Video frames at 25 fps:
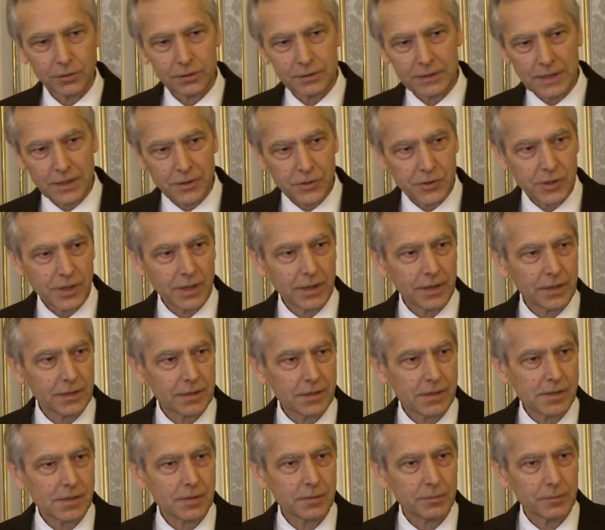
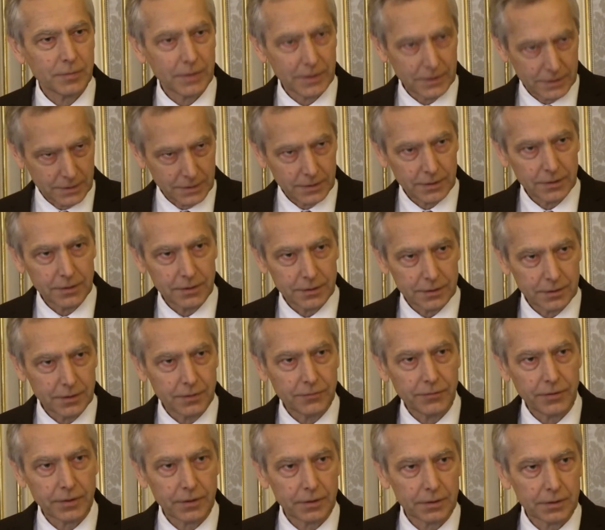sunshines, but in
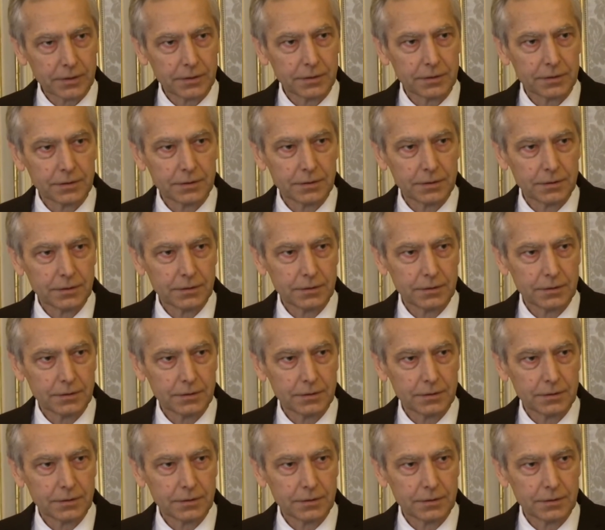difficulties.